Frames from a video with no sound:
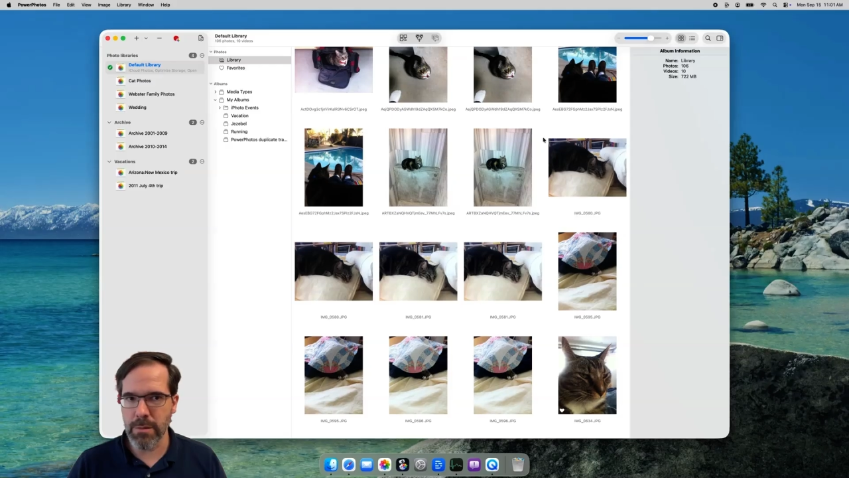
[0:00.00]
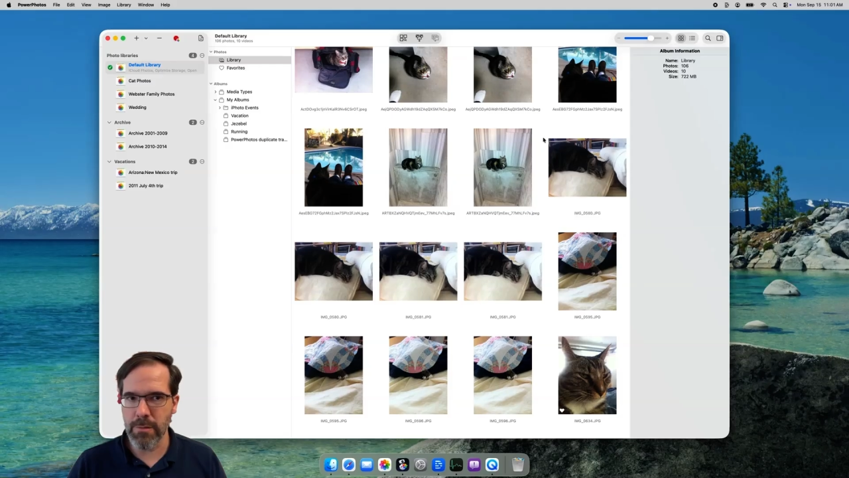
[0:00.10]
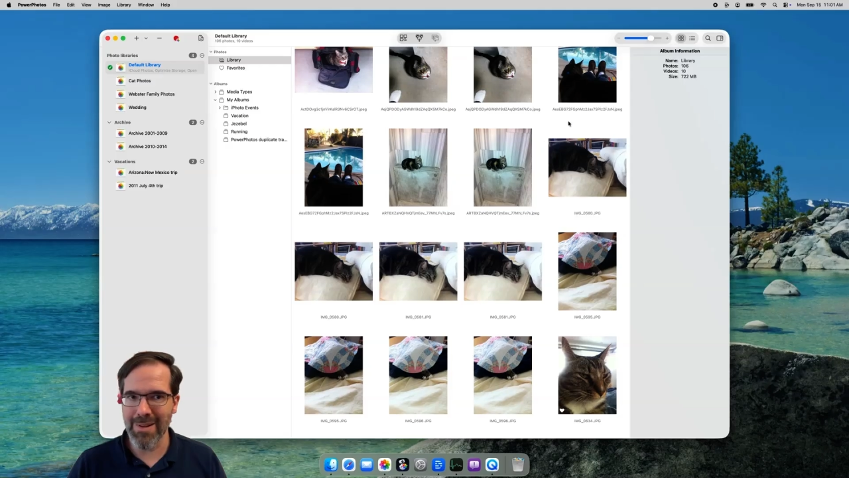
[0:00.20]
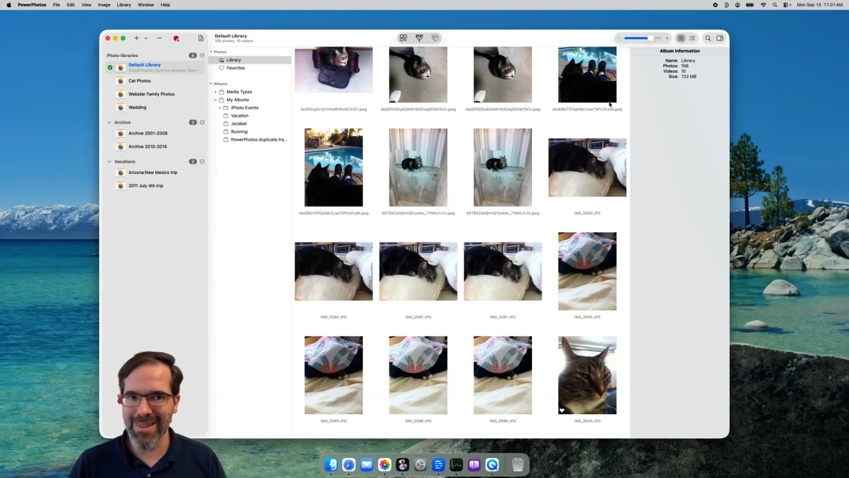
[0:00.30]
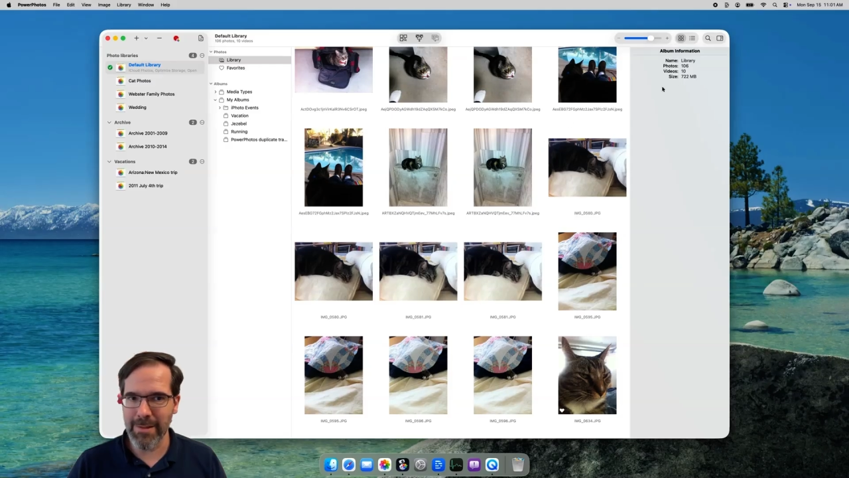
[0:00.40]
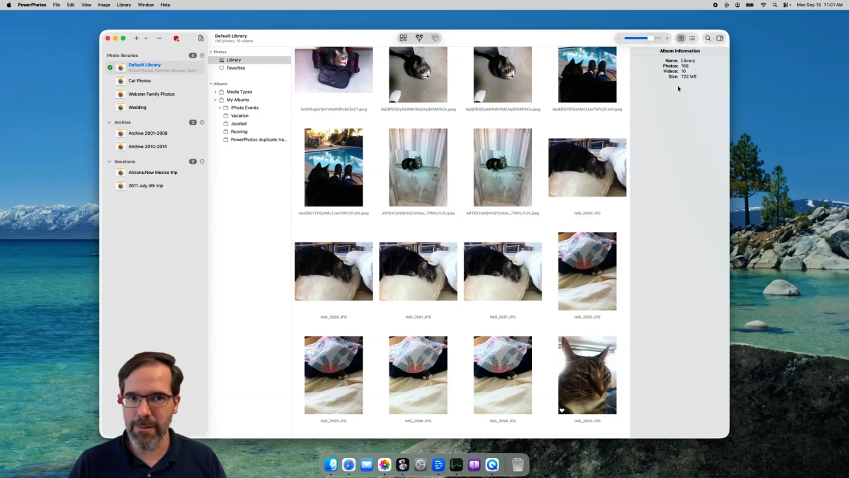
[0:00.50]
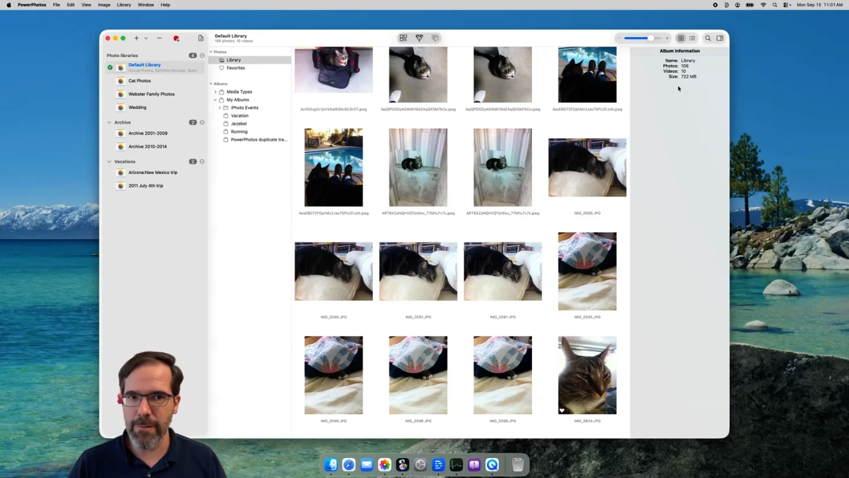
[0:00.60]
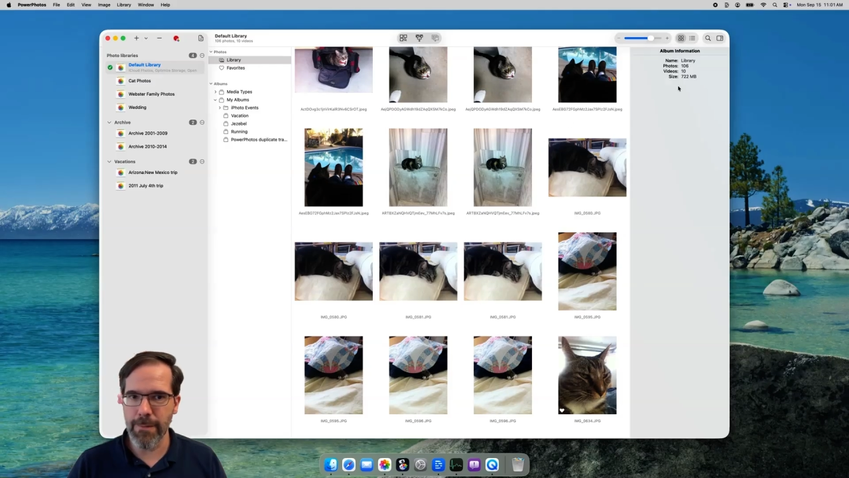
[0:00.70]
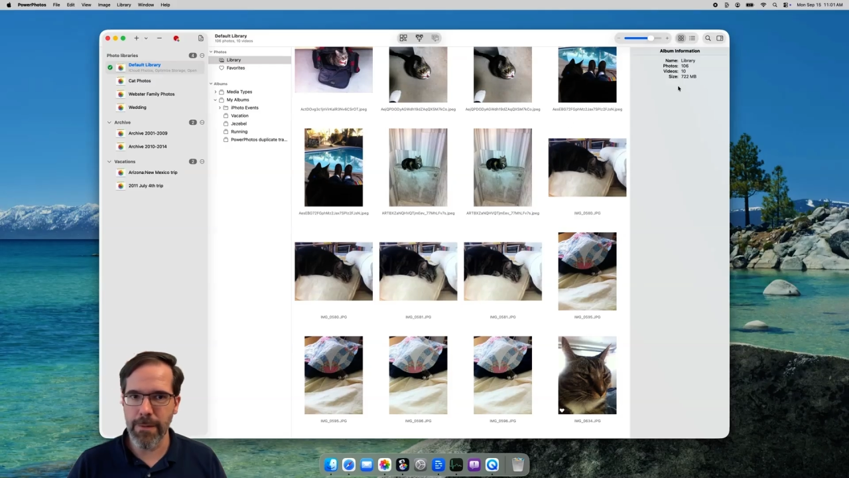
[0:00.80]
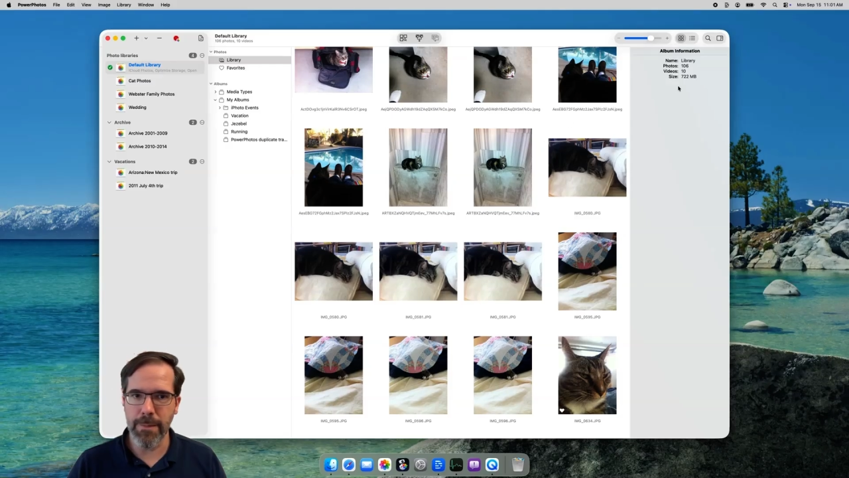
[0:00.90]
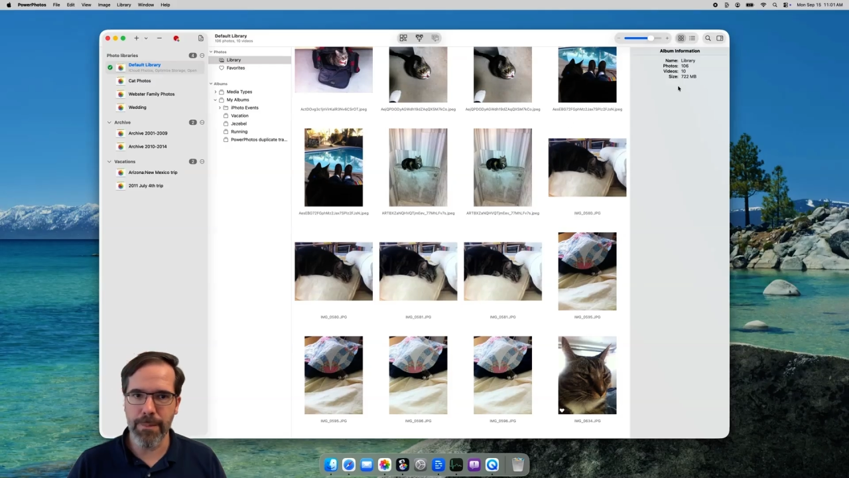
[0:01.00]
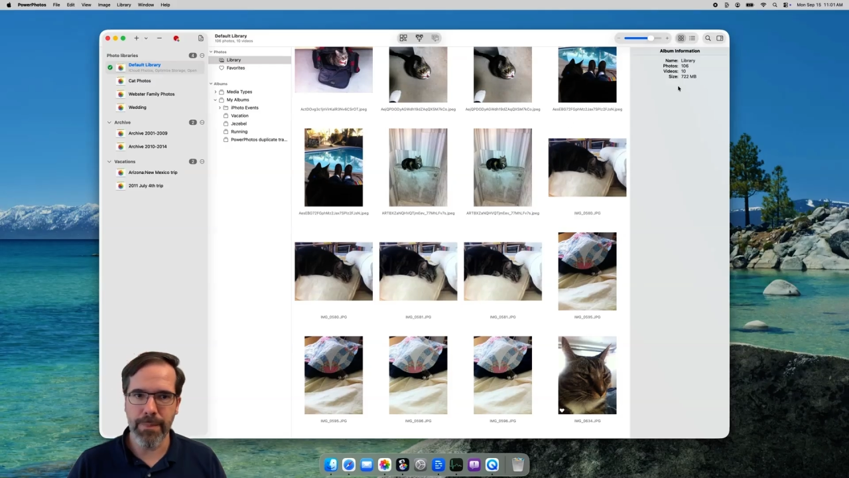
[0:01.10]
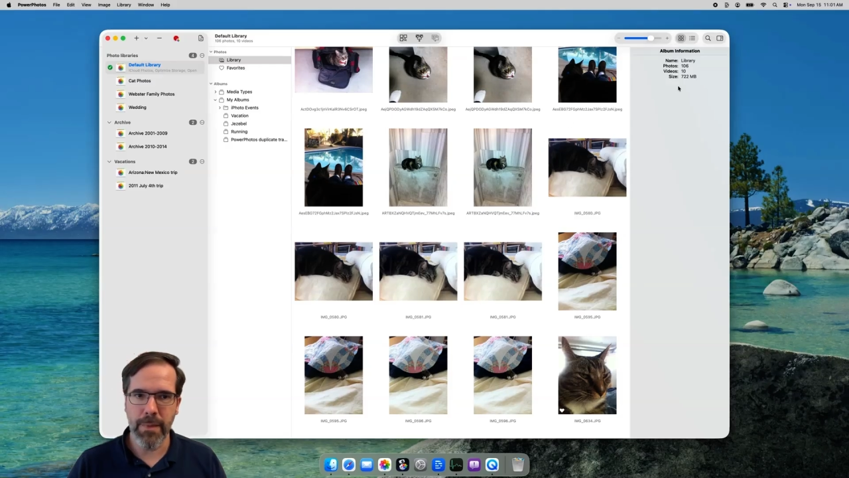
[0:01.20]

you want entered for them.